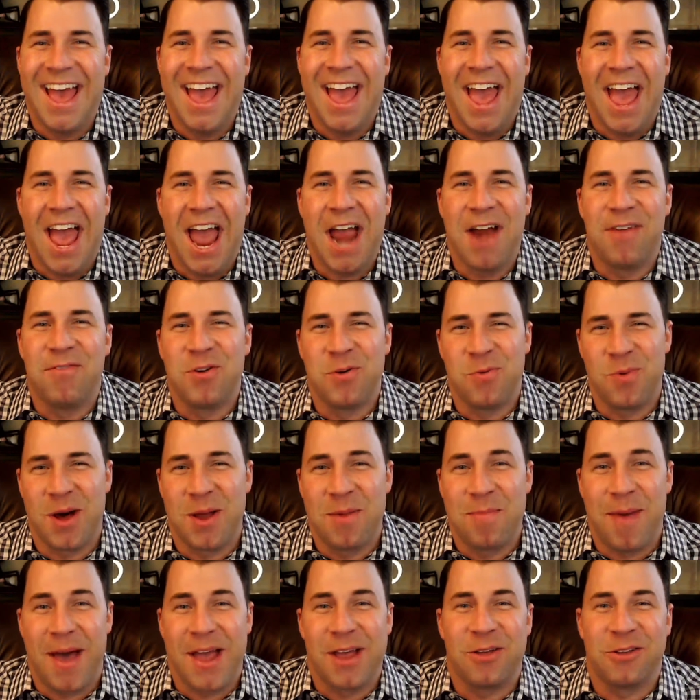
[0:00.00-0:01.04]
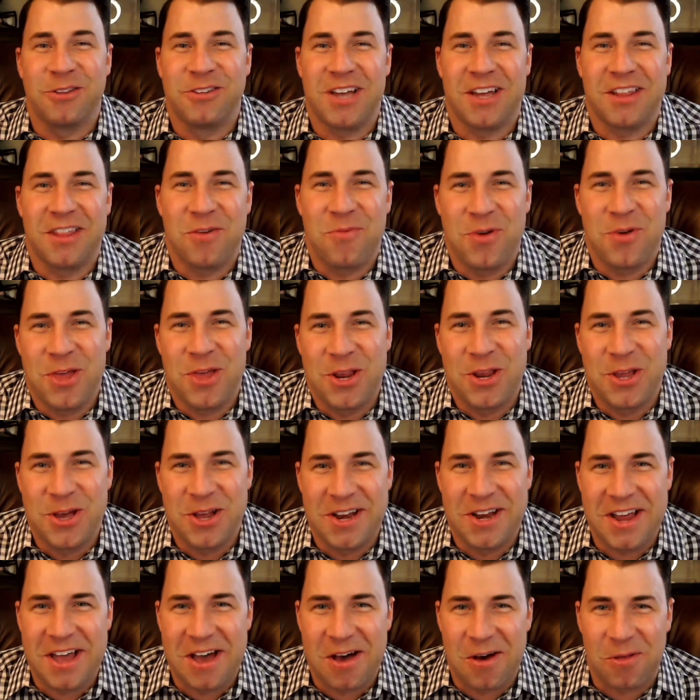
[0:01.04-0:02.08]
Hey everyone, Michael Dudley with In Good
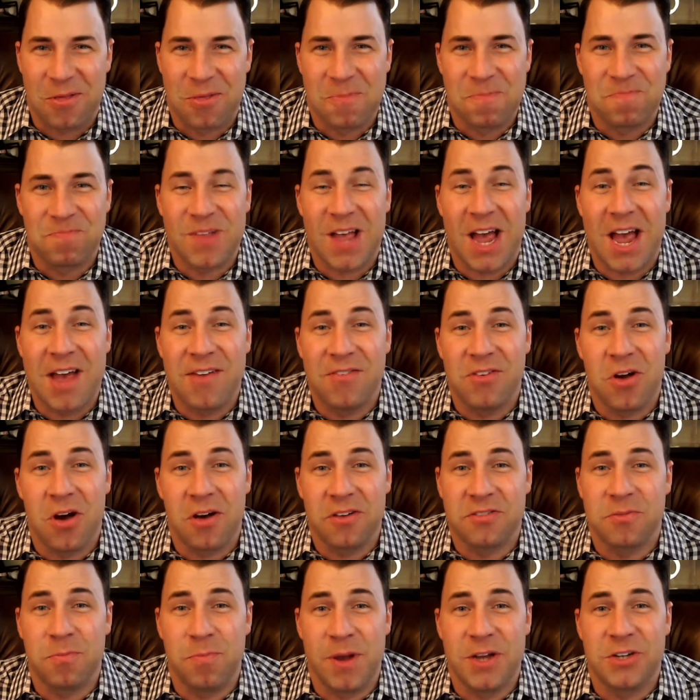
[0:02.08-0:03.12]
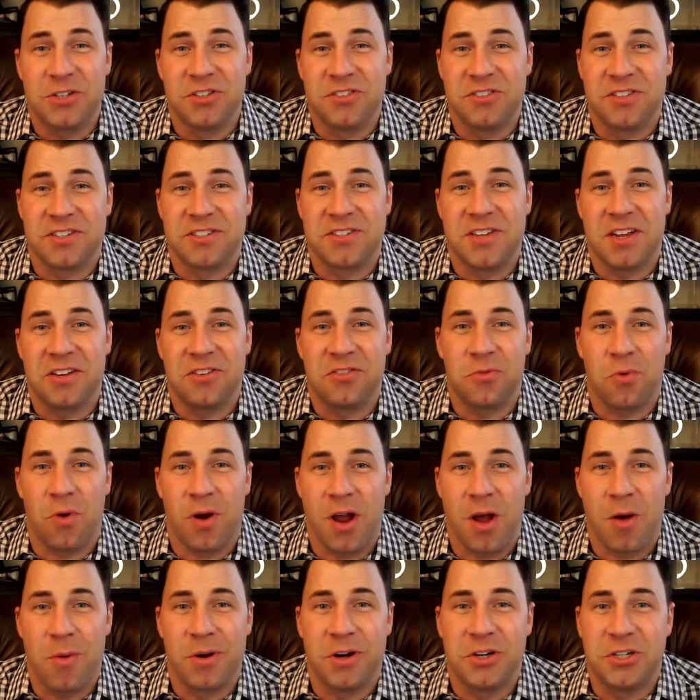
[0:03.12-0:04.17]
and Health. I have an awesome patient success
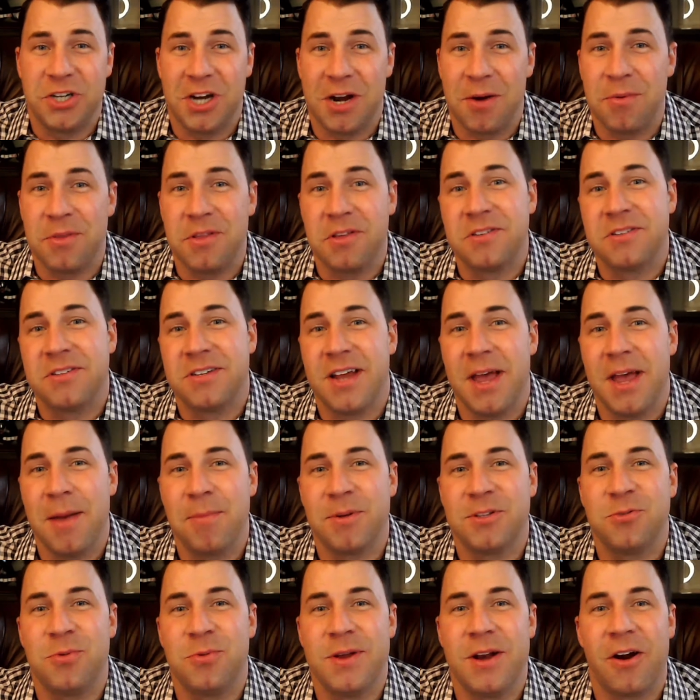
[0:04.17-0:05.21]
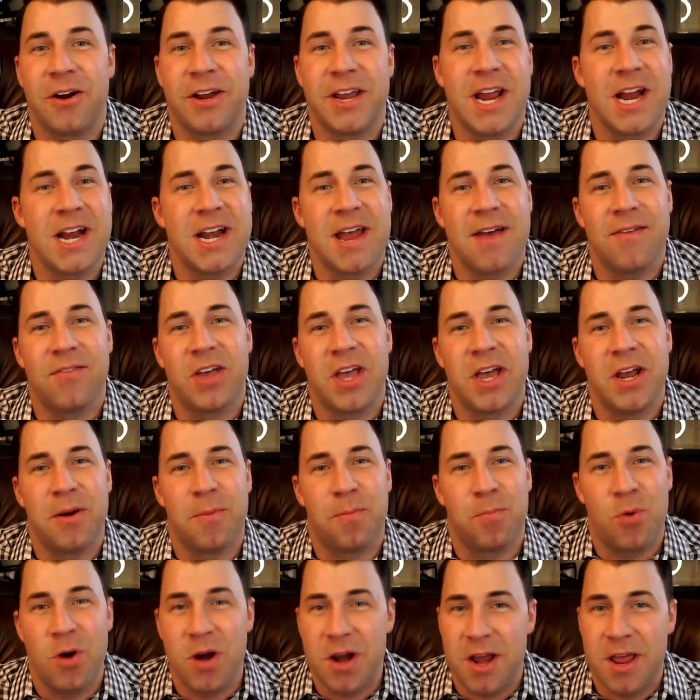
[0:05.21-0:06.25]
story I want to share with you today between our care navigator
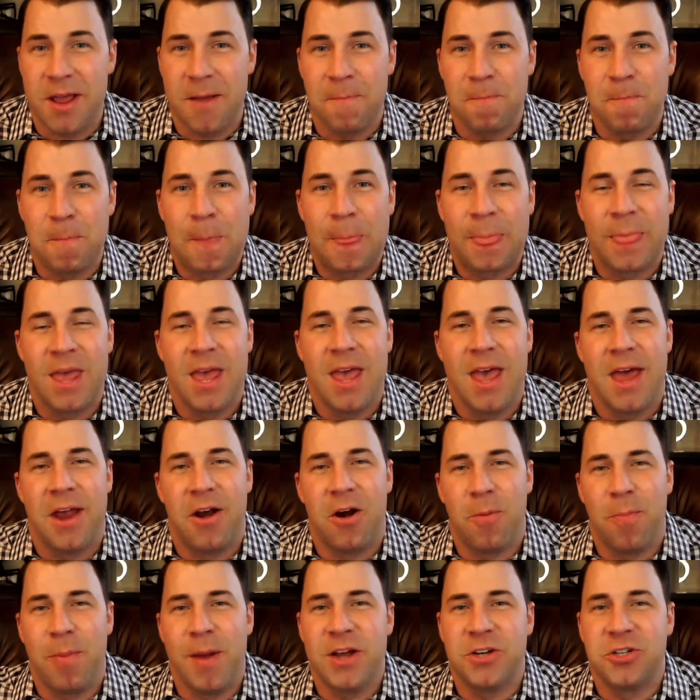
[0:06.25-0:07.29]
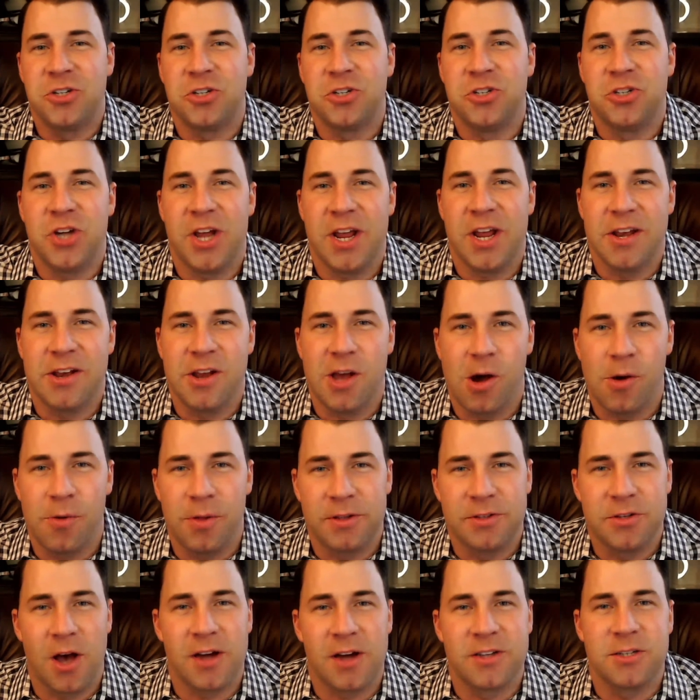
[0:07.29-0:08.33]
Brittany and her patient Jane Doe
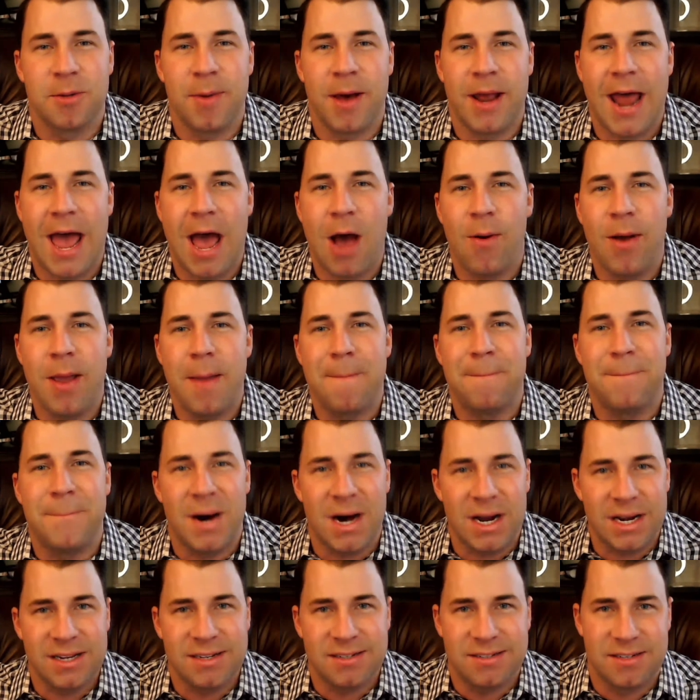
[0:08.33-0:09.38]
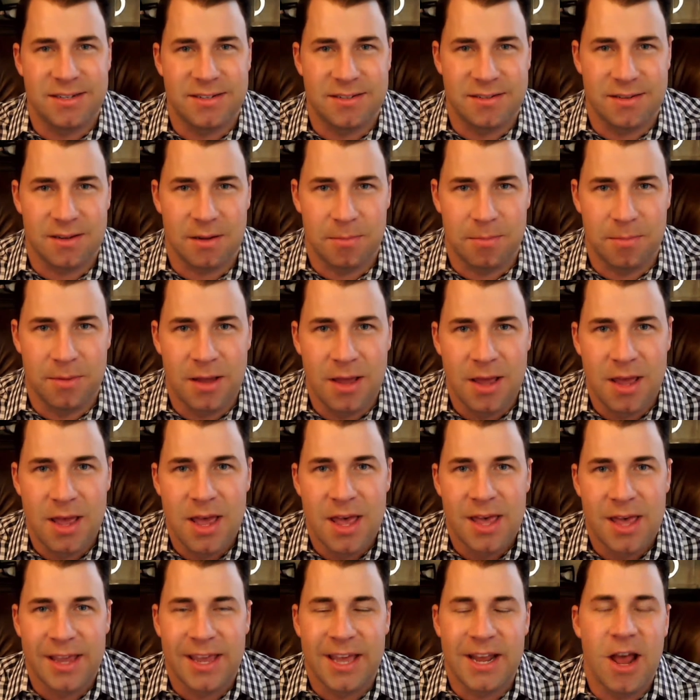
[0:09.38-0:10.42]
that talks about how a buddy system
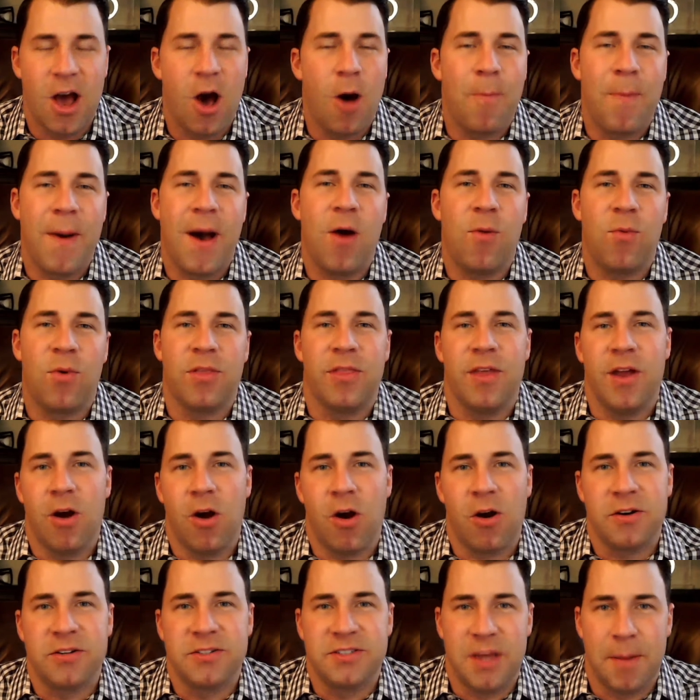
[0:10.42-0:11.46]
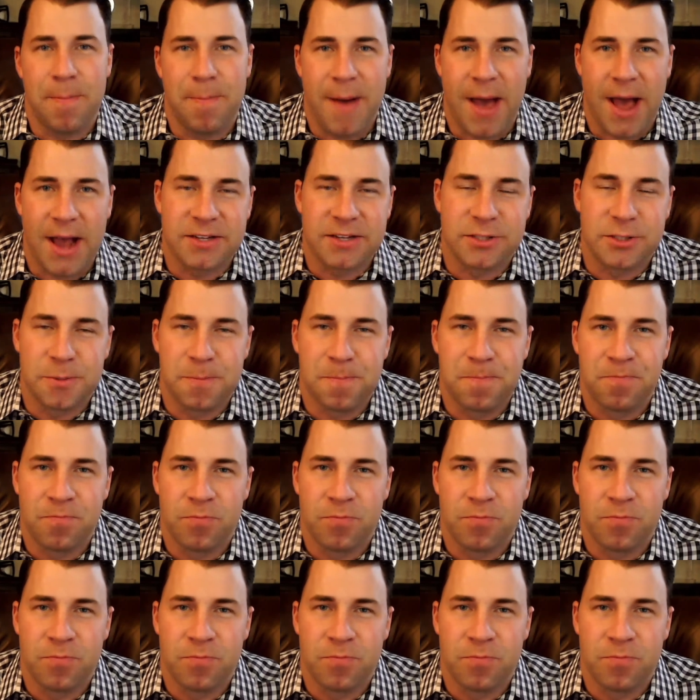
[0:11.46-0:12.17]
can help out when there are setbacks.